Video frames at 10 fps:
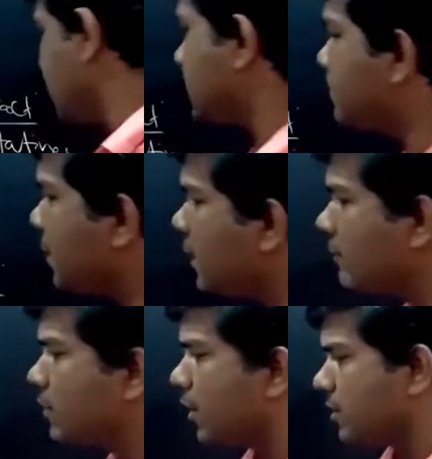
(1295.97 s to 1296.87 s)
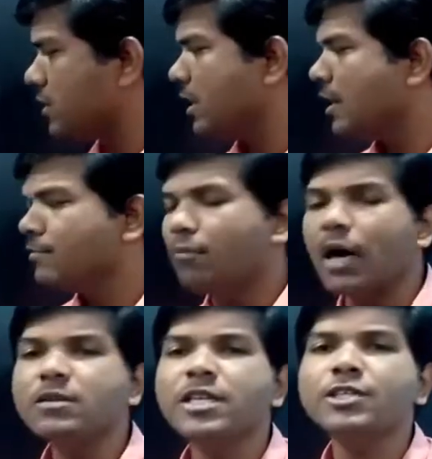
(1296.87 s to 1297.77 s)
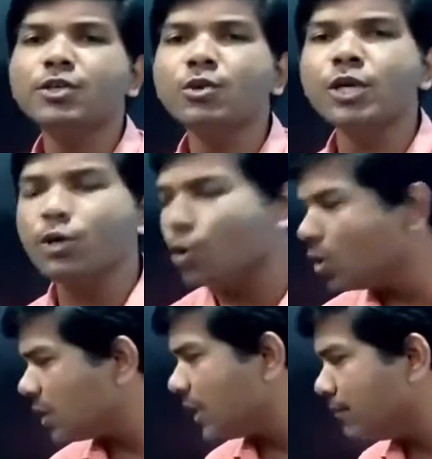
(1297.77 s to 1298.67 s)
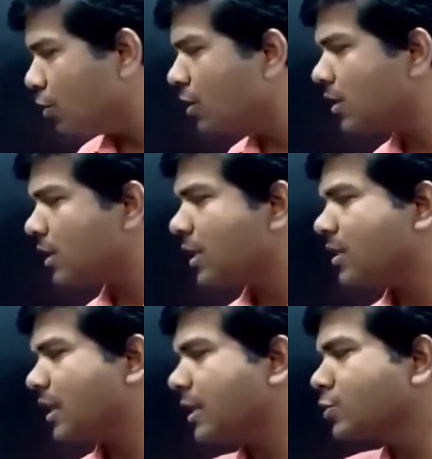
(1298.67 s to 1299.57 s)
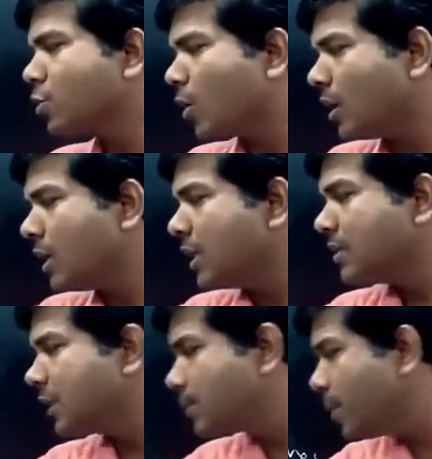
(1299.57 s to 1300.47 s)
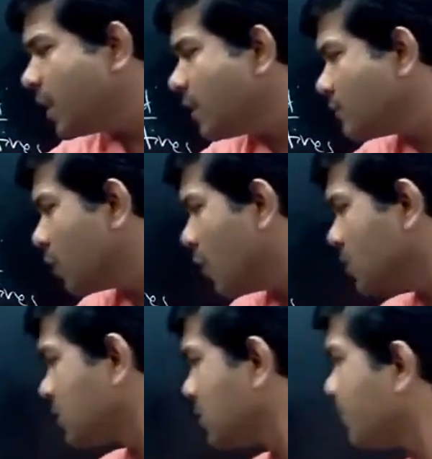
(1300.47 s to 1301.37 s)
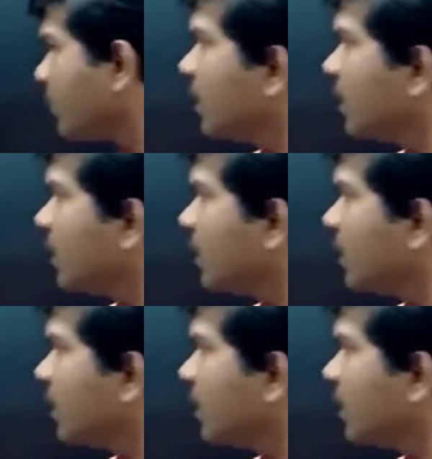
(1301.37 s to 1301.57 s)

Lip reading: Spirit of the Laws. Montesquieu, he wrote a book that is called The Spirit of the Laws.